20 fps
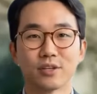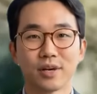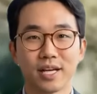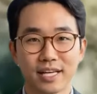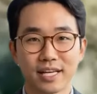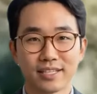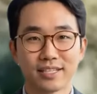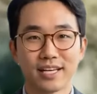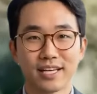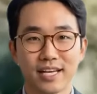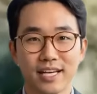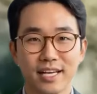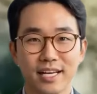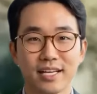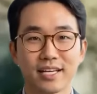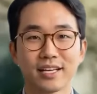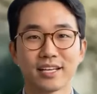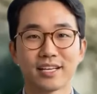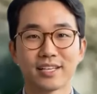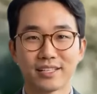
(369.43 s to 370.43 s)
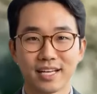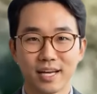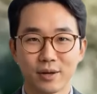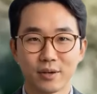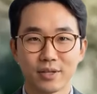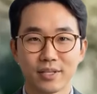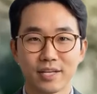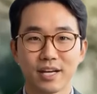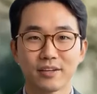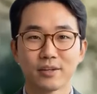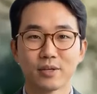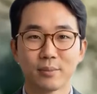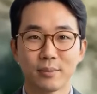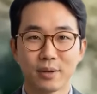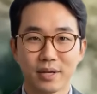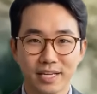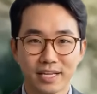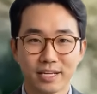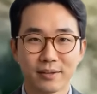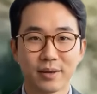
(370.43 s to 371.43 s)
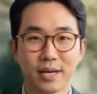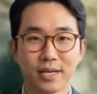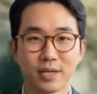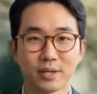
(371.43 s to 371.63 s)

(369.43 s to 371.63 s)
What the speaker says: situational awareness and fired first.